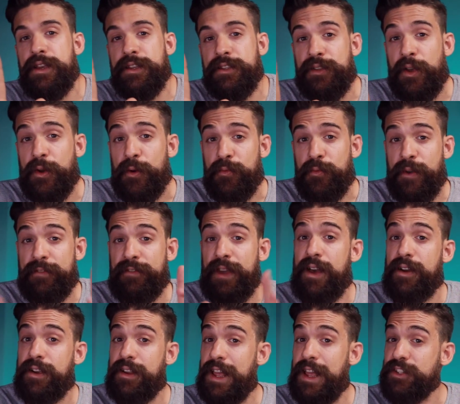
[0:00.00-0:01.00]
So with
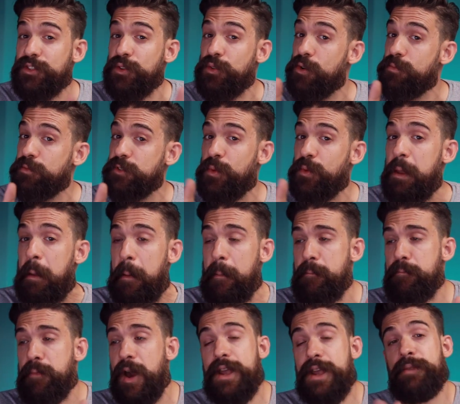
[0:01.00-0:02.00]
calculation groups, we
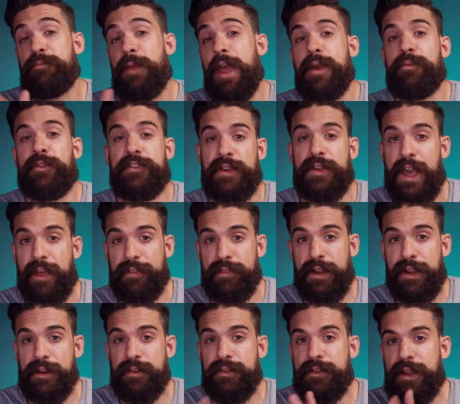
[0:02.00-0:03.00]
might be able to get
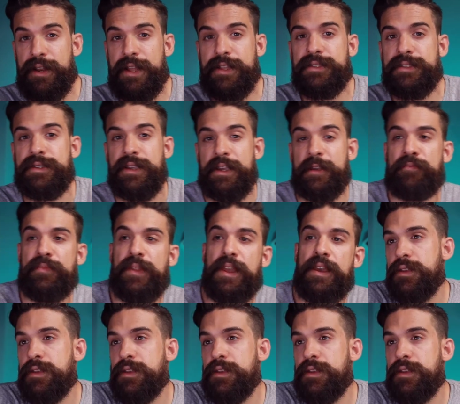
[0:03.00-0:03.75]
there. Now let's see.